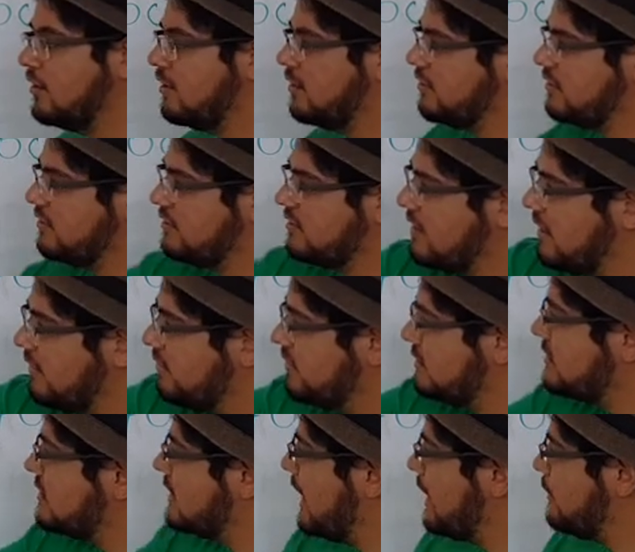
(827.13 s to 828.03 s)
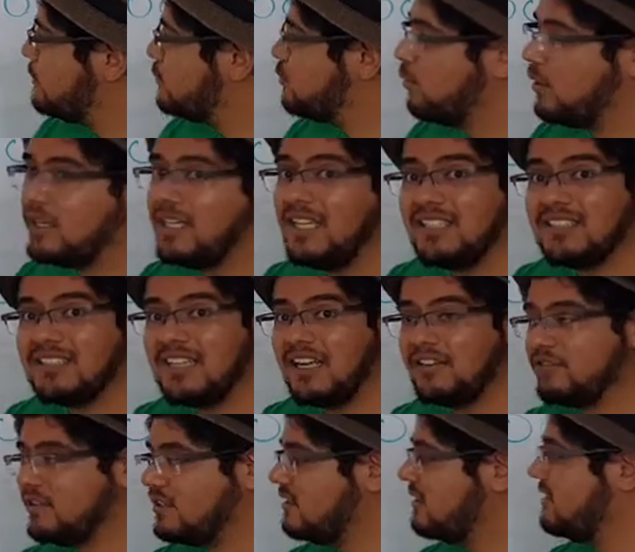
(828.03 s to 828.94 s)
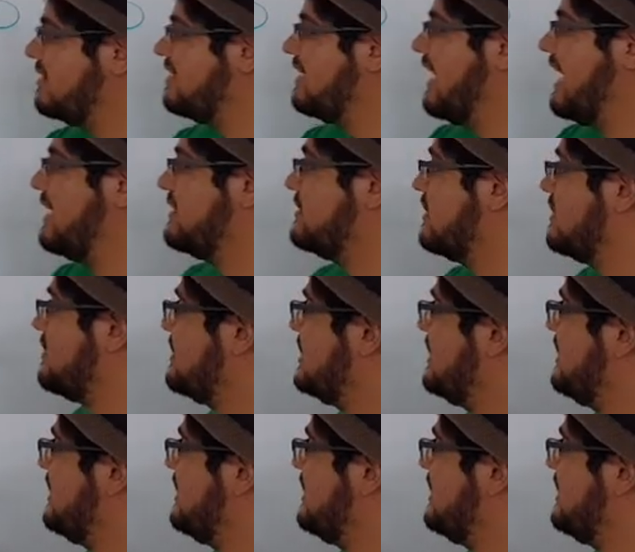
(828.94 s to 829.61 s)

7 times 1 is 7, add the